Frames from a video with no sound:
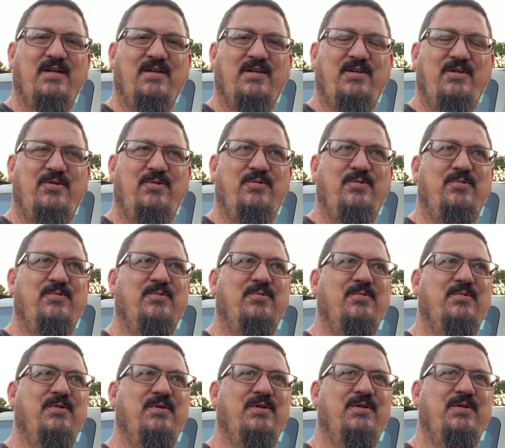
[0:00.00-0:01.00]
you
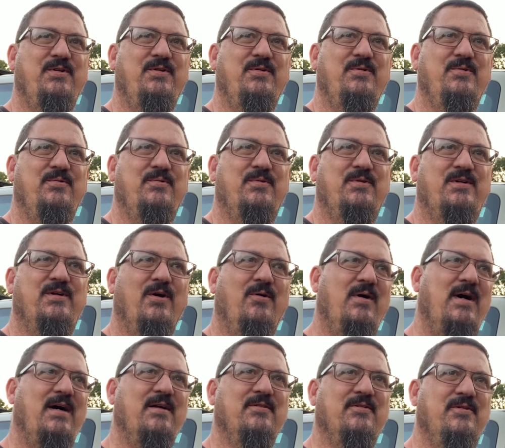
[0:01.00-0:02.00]
you go
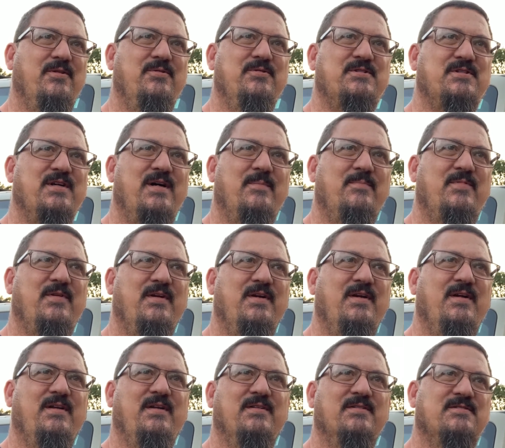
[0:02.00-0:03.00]
out and do something
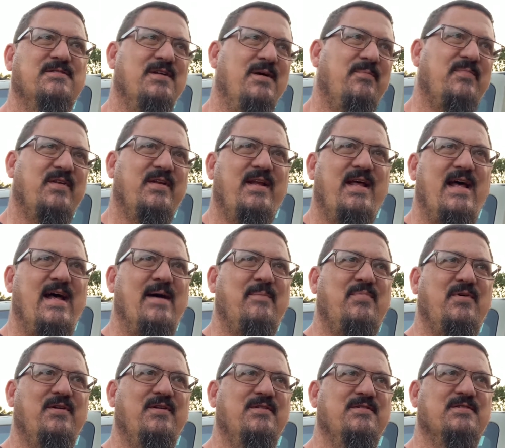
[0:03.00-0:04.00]
and something
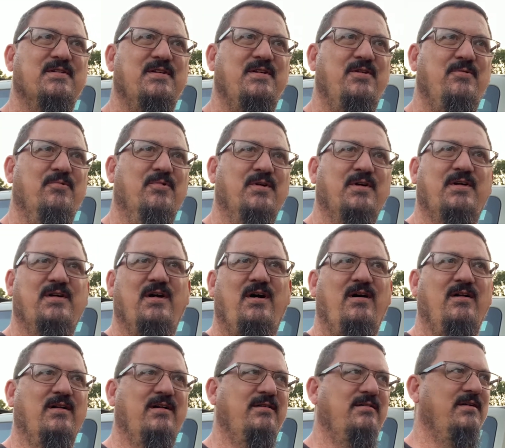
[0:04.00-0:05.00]
happens and you want to
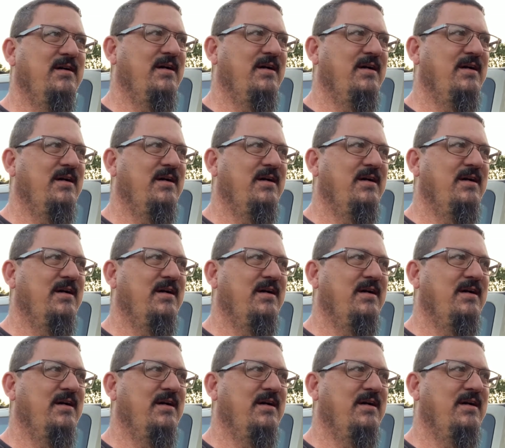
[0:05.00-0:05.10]
call it